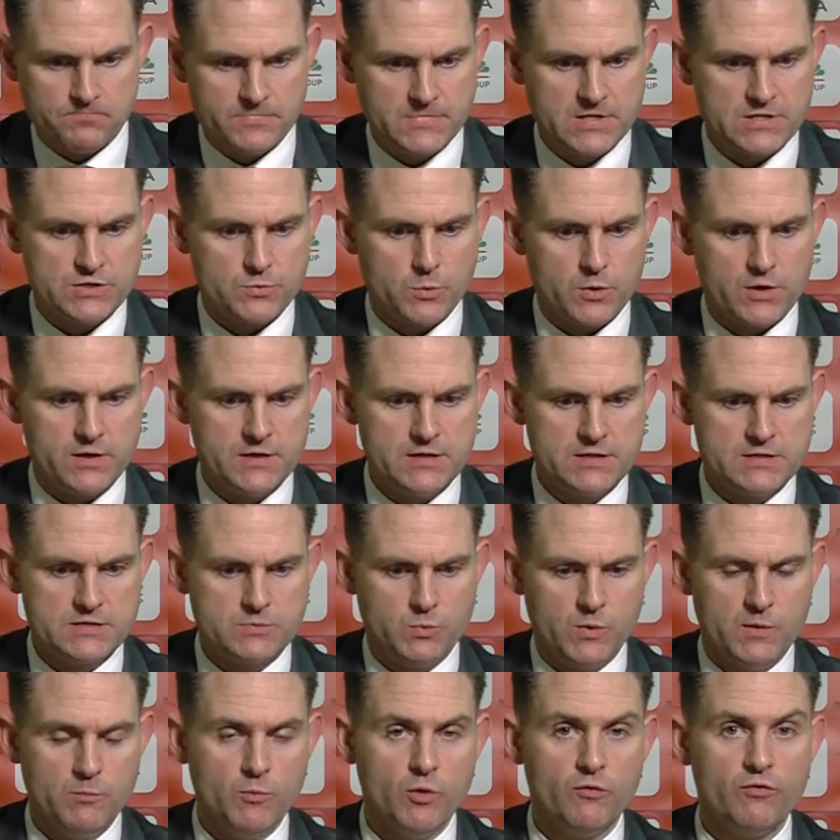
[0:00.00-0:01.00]
that's what it
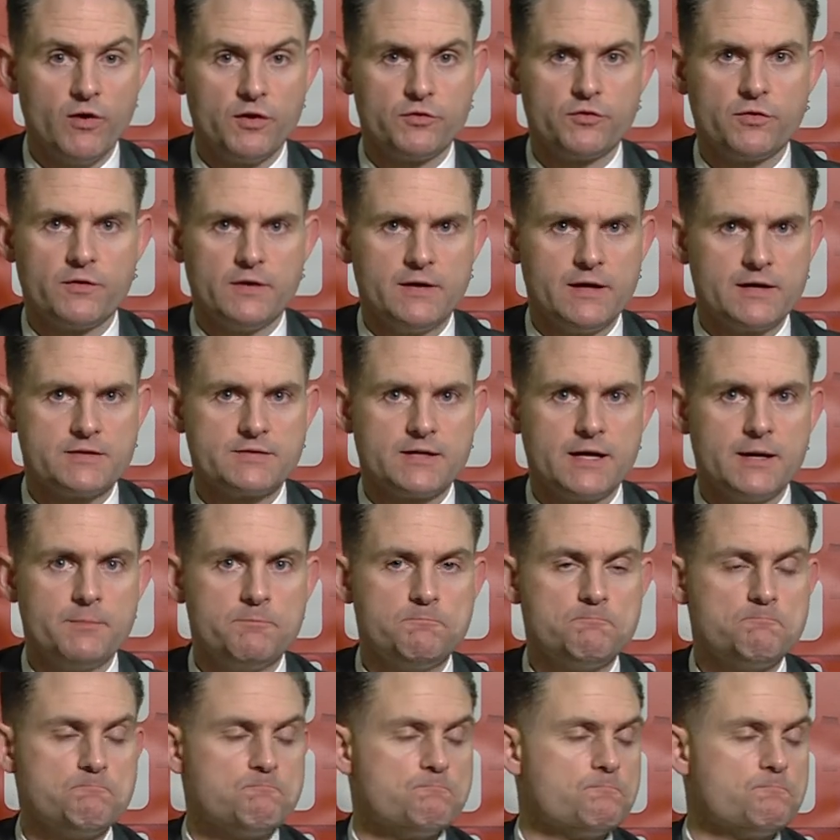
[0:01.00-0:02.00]
is. We move on to the next game.